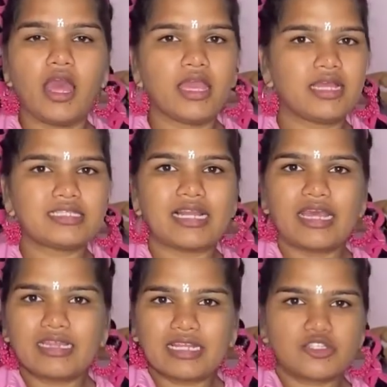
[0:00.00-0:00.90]
It's
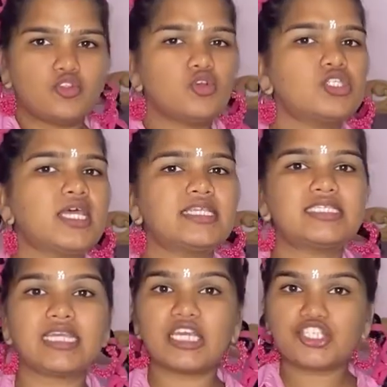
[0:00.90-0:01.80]
like that those
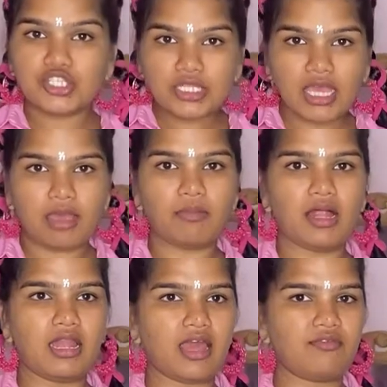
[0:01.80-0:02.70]
sensation came
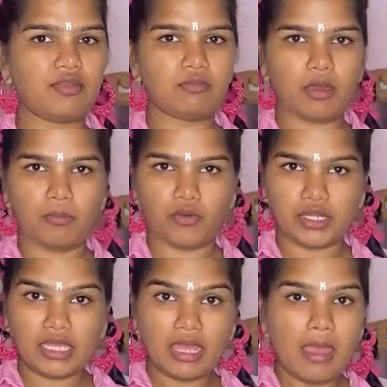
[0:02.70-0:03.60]
alive in my
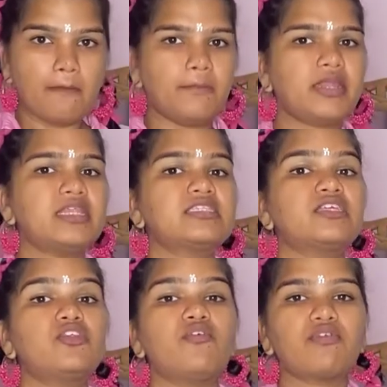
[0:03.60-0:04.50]
body, but
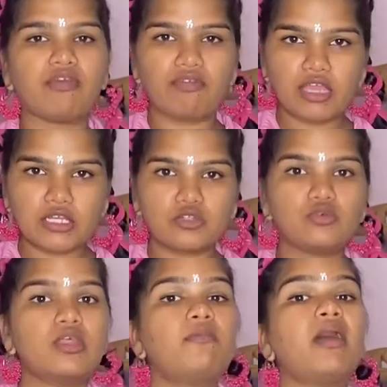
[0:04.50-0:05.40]
instead of giving into
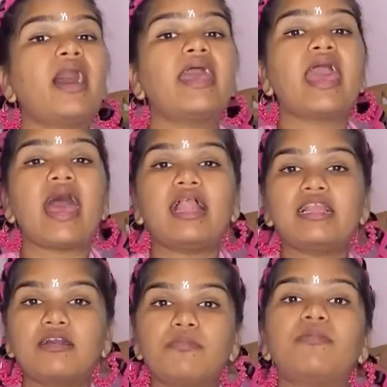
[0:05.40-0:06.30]
them, I
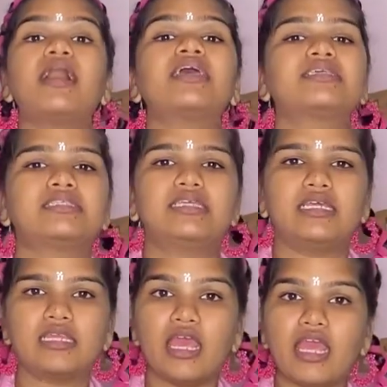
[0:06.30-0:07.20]
alchemized
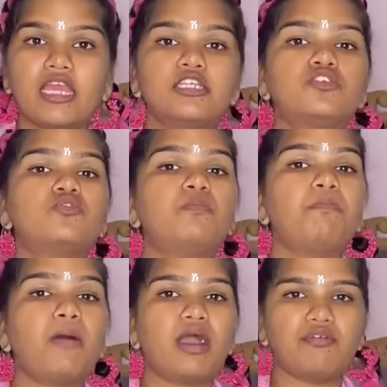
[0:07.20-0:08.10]
it into
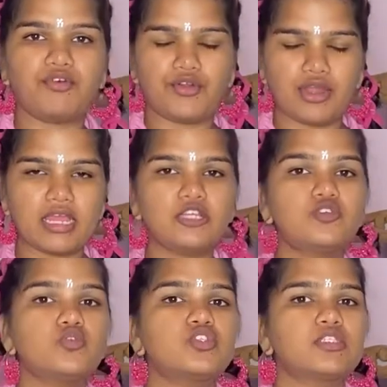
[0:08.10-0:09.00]
power,
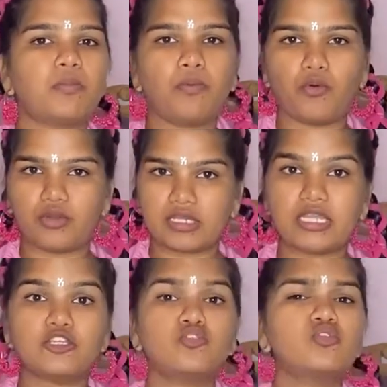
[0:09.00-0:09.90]
into support,
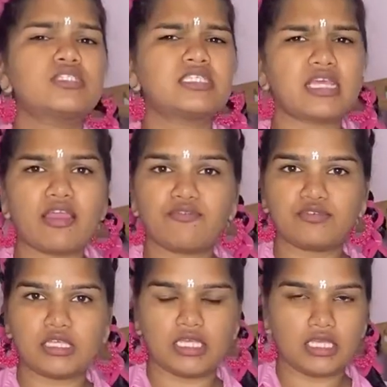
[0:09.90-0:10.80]
into
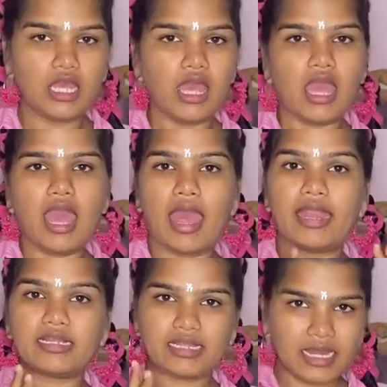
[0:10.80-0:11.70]
safety.
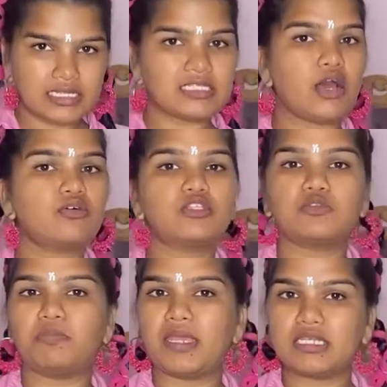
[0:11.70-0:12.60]
And that is how this
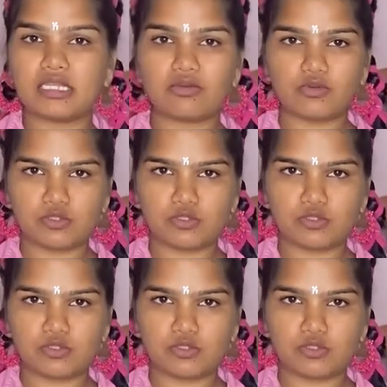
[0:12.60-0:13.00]
painting was